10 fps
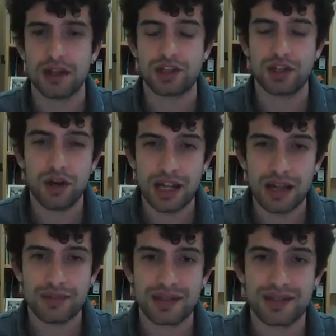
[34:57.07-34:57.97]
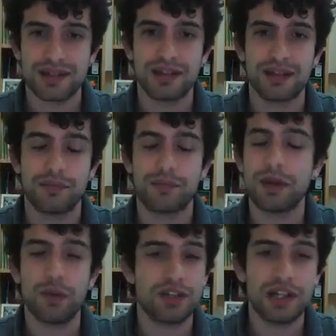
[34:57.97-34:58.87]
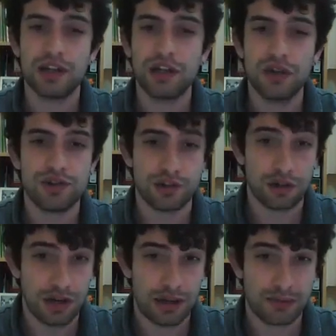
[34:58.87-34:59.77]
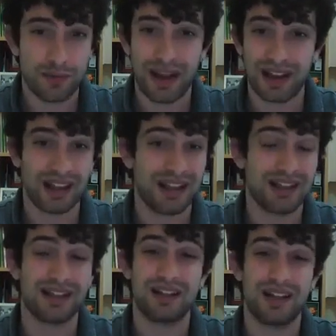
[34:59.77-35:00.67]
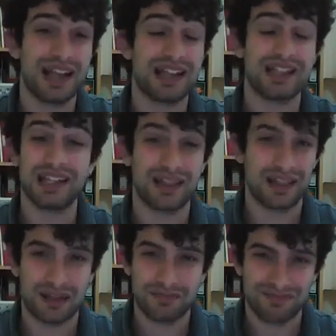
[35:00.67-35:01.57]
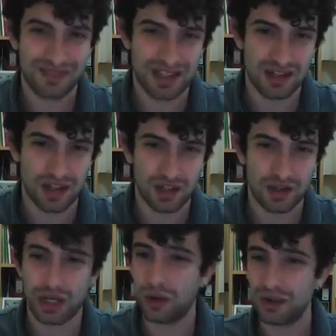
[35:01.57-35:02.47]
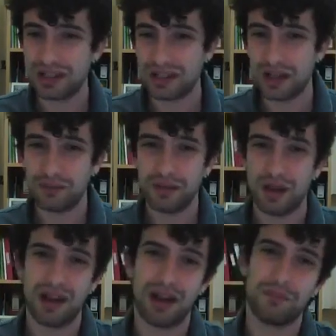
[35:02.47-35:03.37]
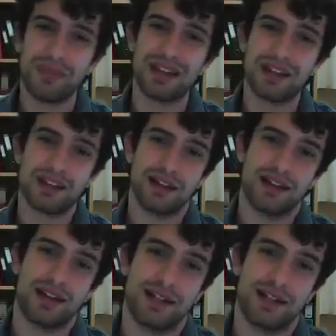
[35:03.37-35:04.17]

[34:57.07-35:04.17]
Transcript: surnames, people didn't use surnames back in the 18th century. Only some big